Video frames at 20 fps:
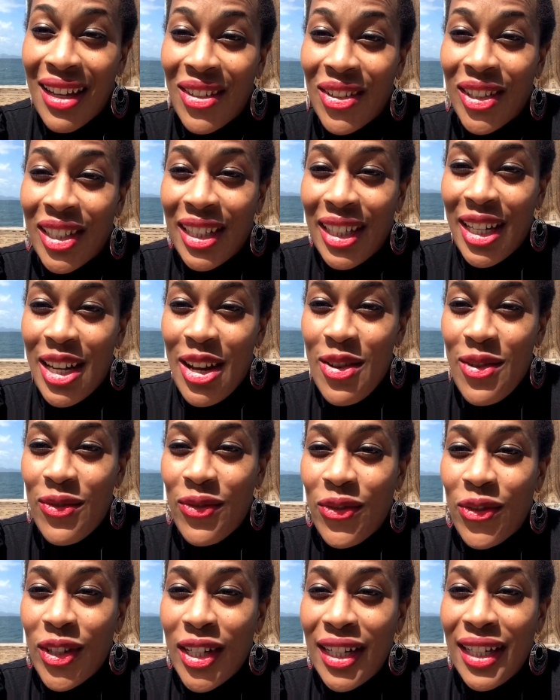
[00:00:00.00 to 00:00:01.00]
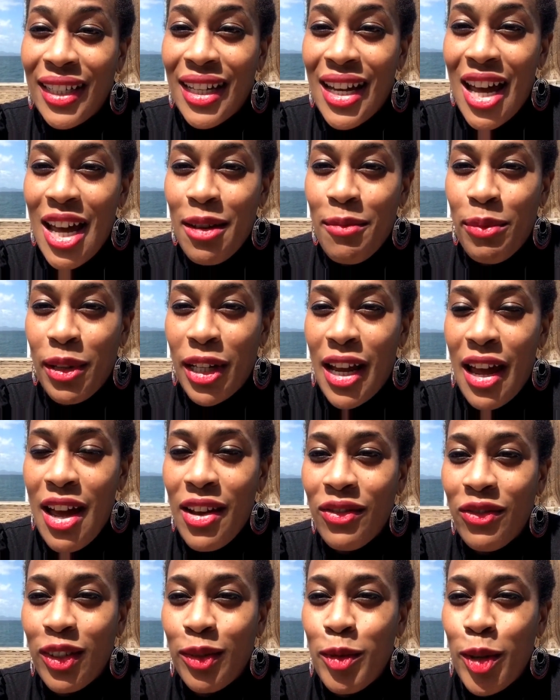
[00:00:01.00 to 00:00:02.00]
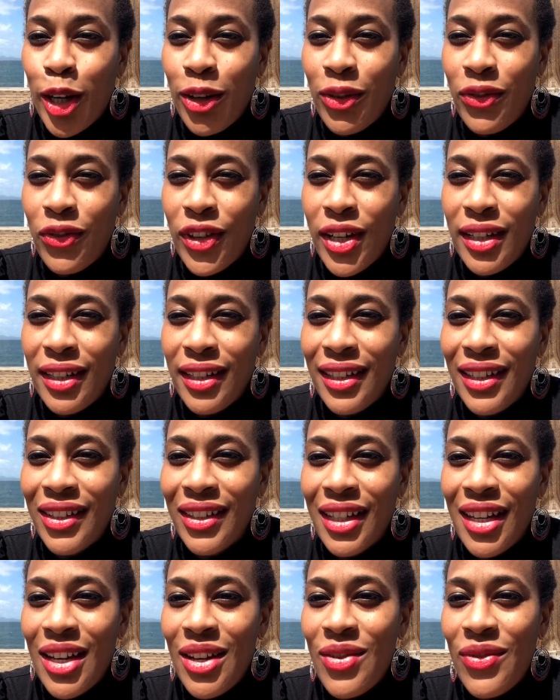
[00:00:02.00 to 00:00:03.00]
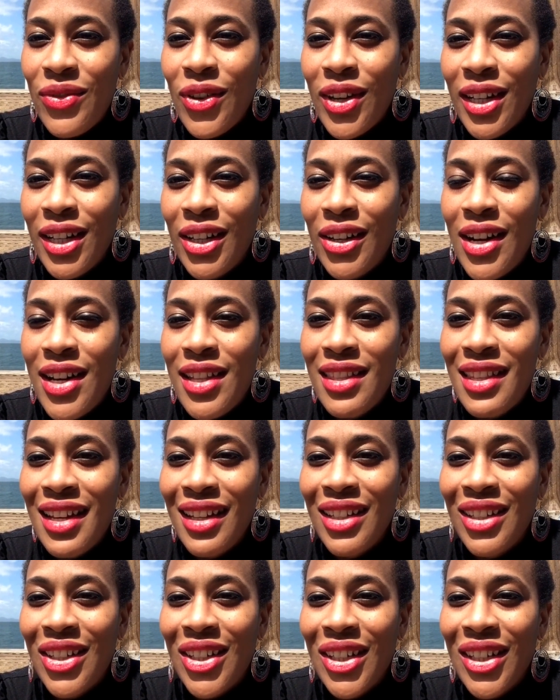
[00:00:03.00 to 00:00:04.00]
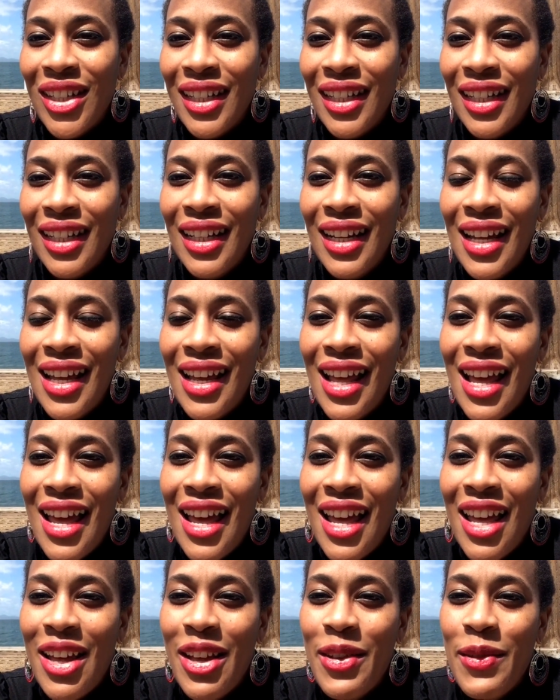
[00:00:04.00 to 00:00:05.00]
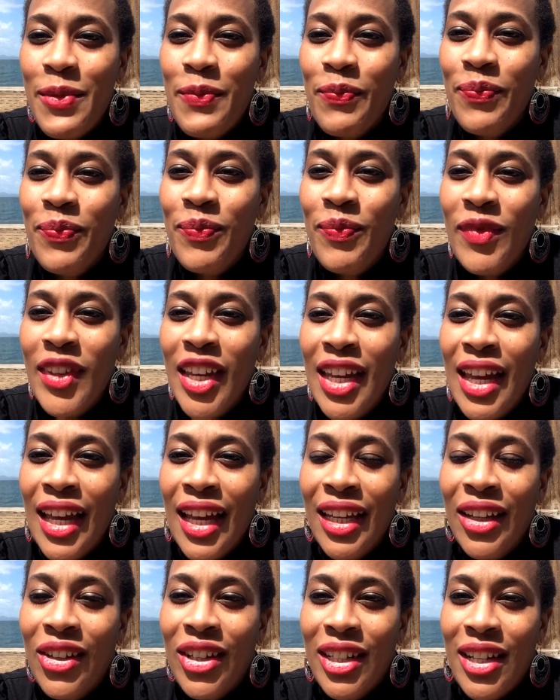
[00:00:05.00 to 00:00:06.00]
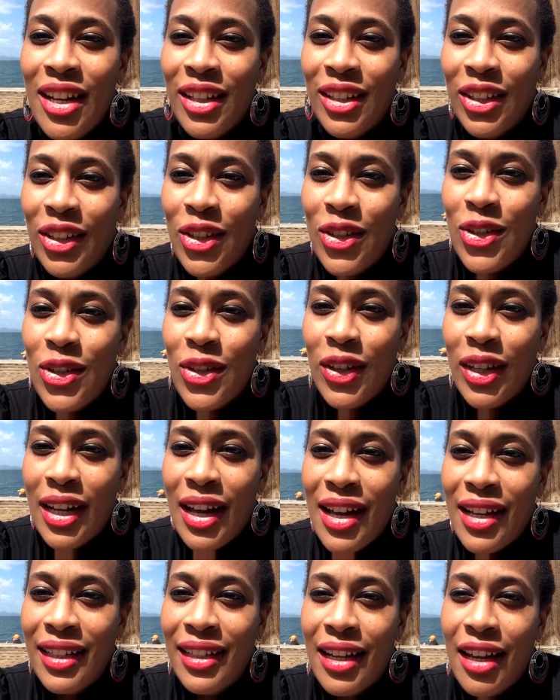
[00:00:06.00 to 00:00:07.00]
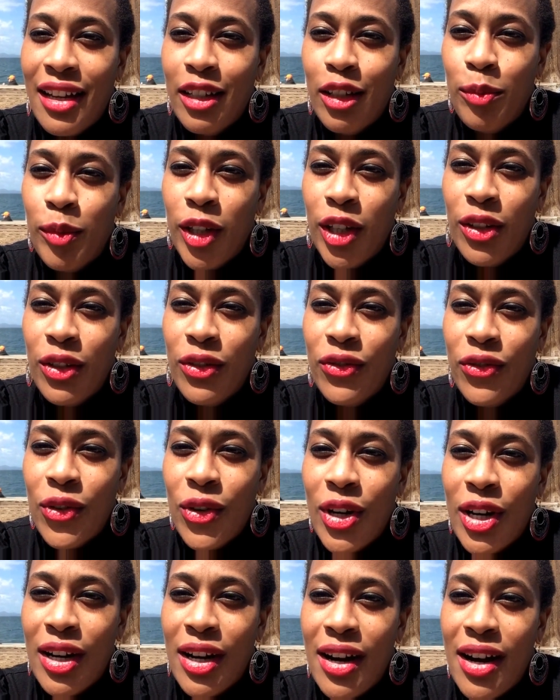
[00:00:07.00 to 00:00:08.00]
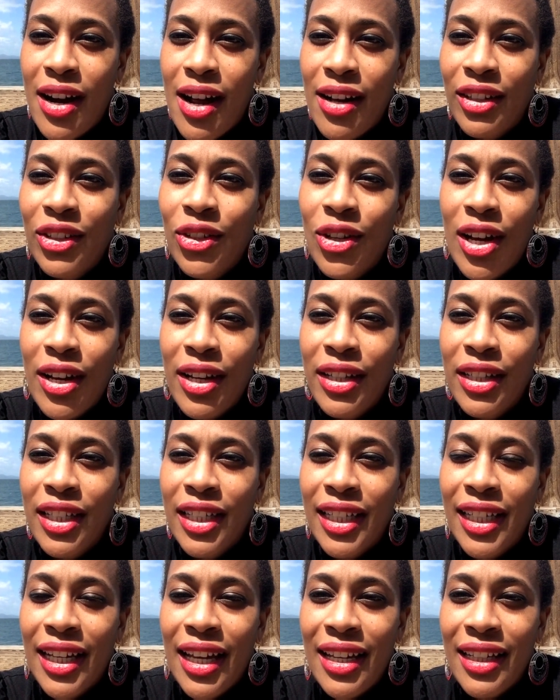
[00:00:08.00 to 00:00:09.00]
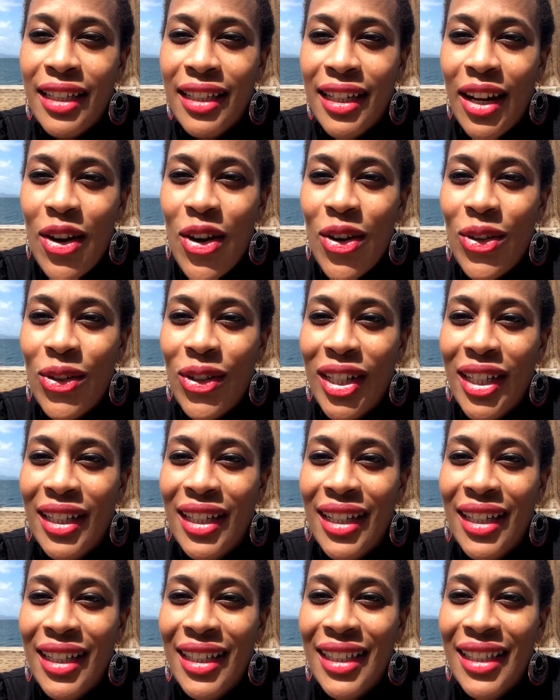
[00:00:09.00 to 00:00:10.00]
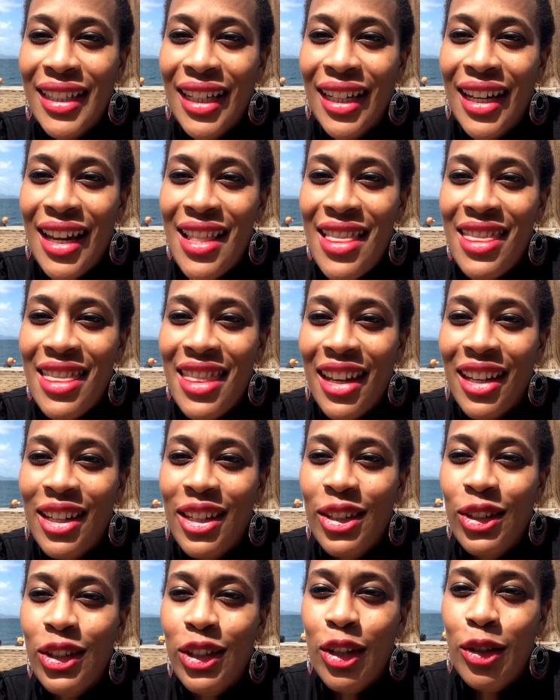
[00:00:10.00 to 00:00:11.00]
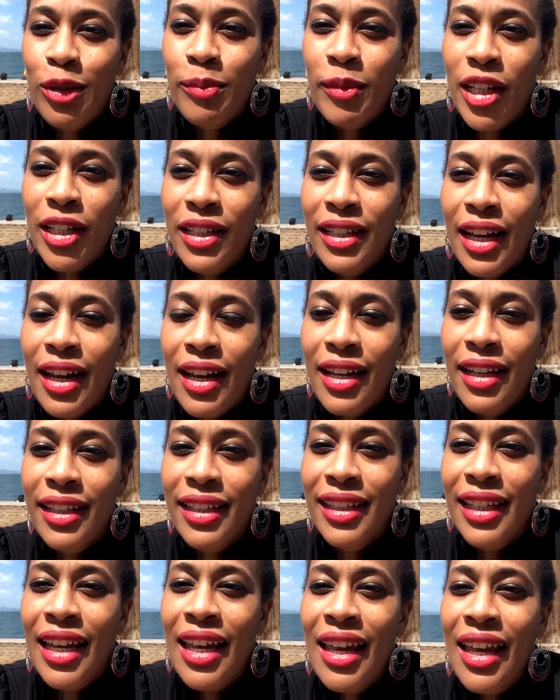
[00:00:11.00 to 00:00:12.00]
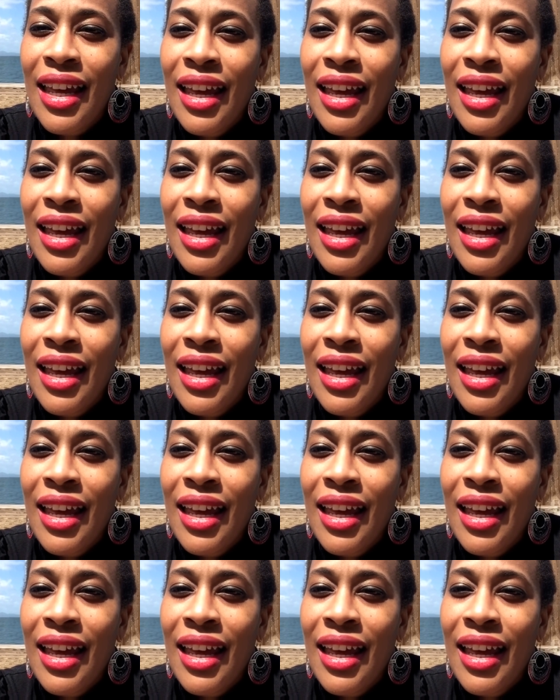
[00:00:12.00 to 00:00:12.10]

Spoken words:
really get freed up and have more fun in your life while you're on that journey. You can also contact me for astrology and tarot readings. Again, thank you so much, guys.